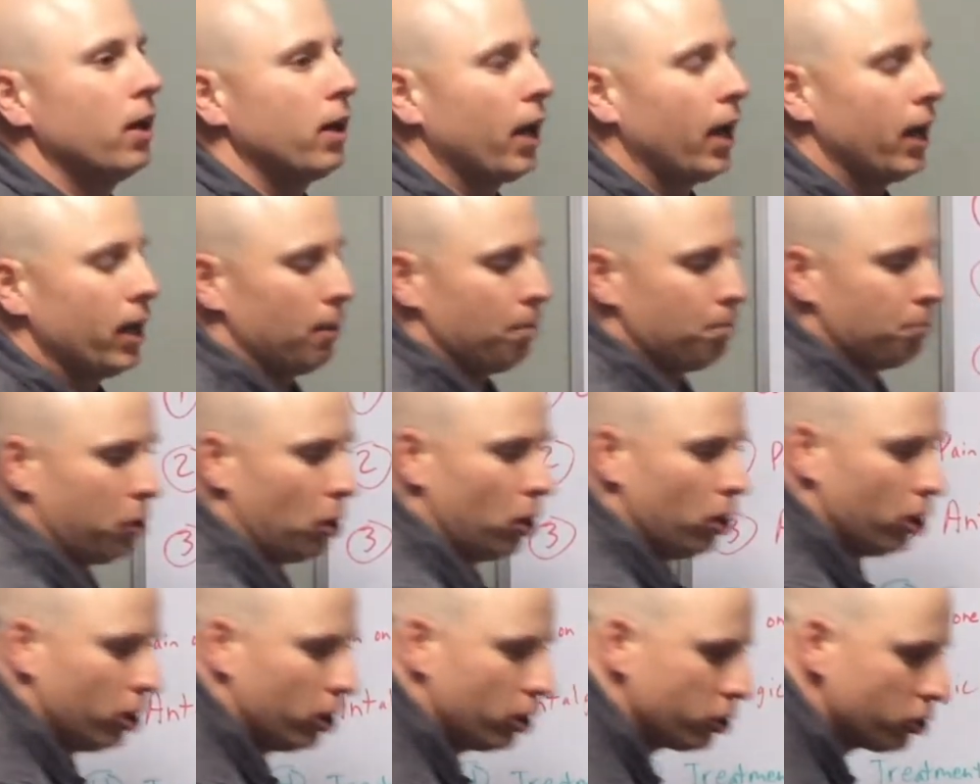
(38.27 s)
kind of
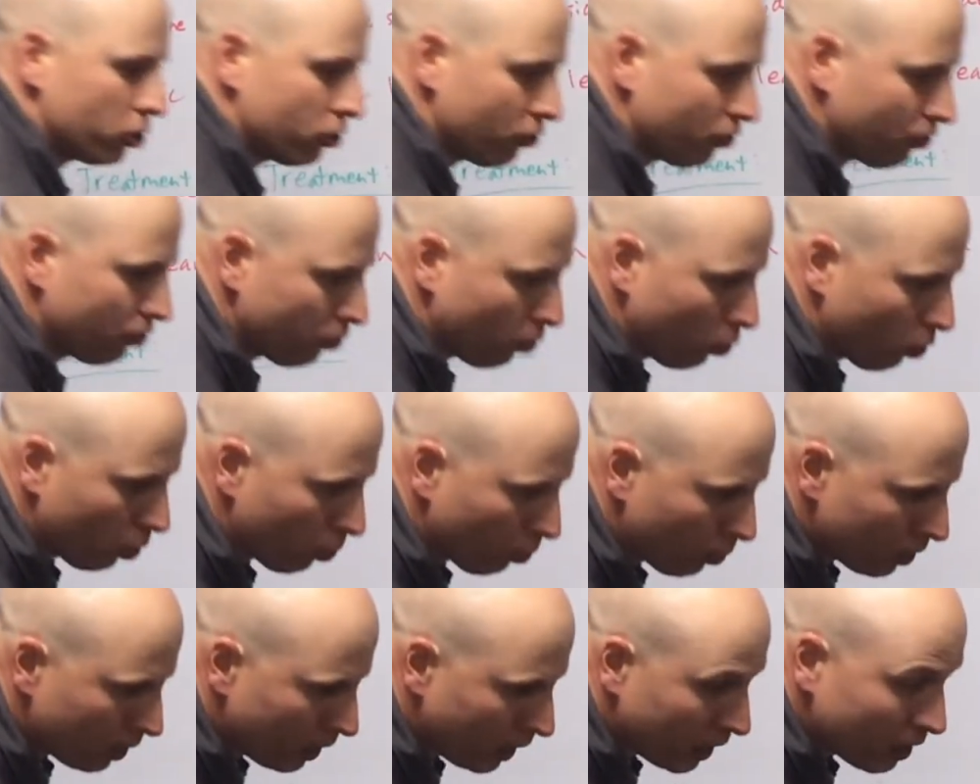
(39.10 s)
pushed
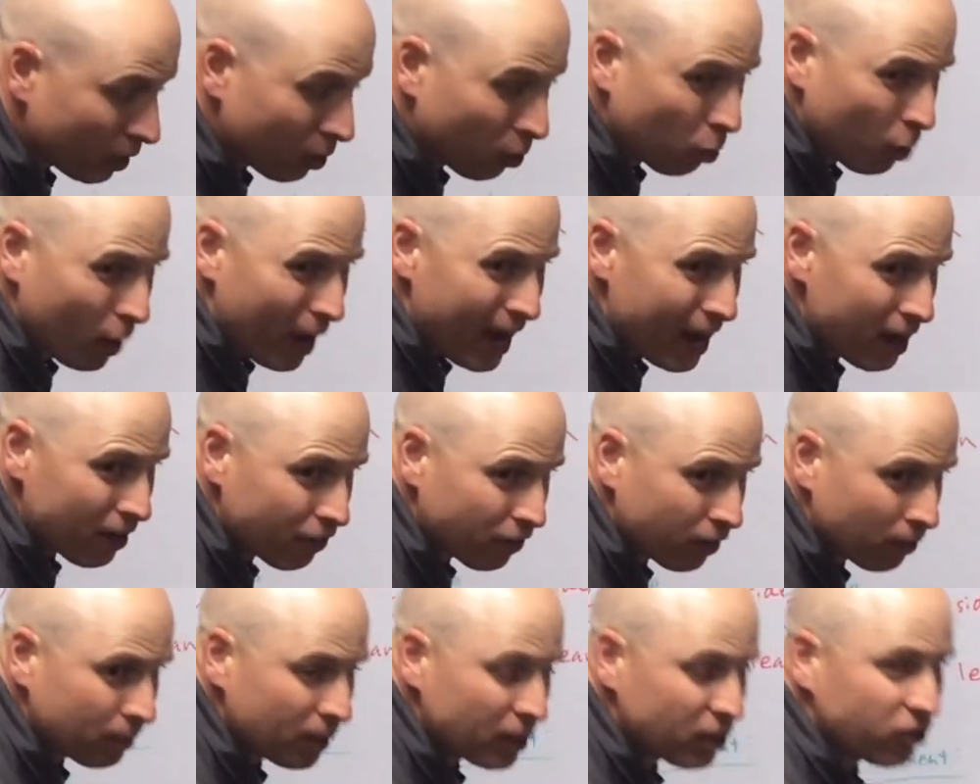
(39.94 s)
forward and away
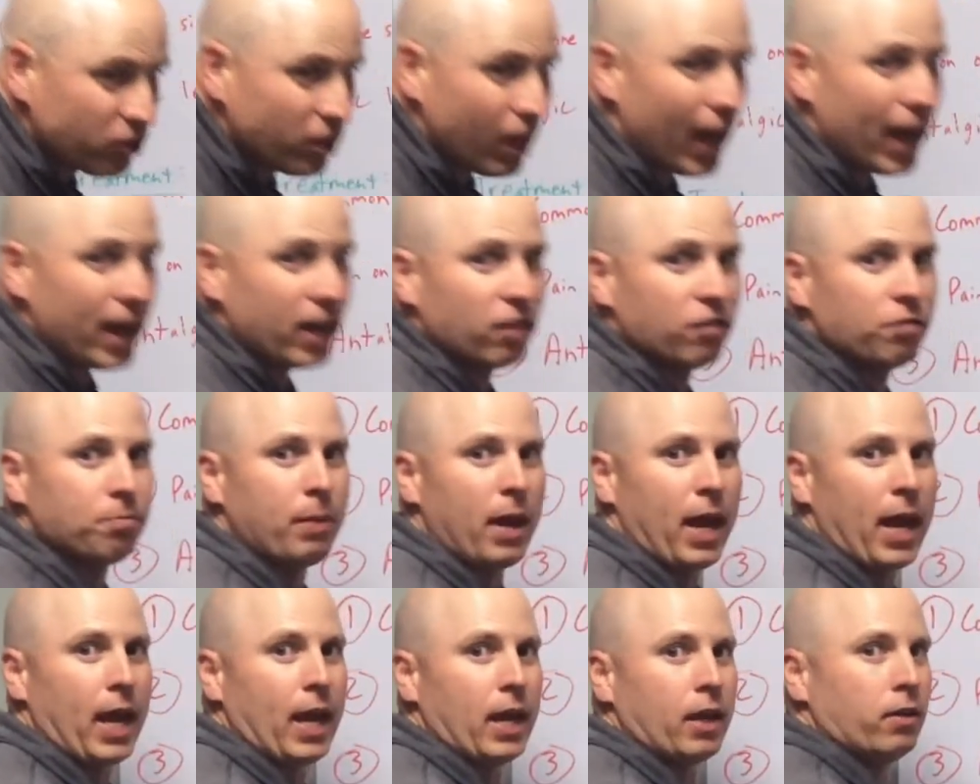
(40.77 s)
from the side of
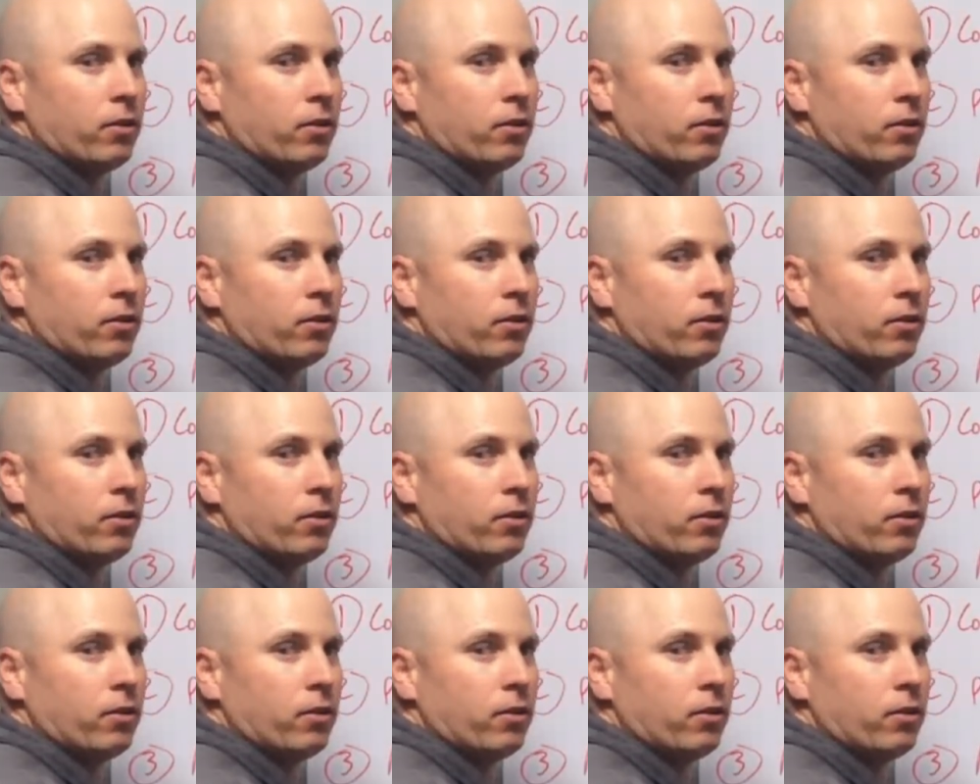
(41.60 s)
pain.